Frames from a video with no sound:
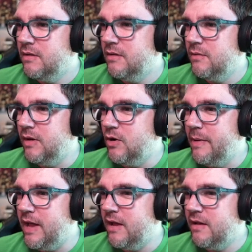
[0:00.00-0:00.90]
Wait, go
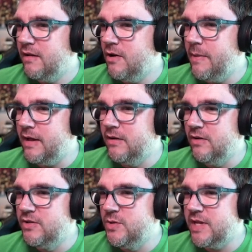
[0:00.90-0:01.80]
back. Go back. No,
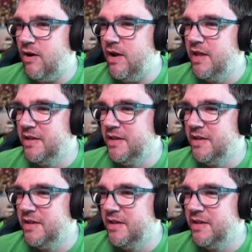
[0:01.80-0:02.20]
it's too scary.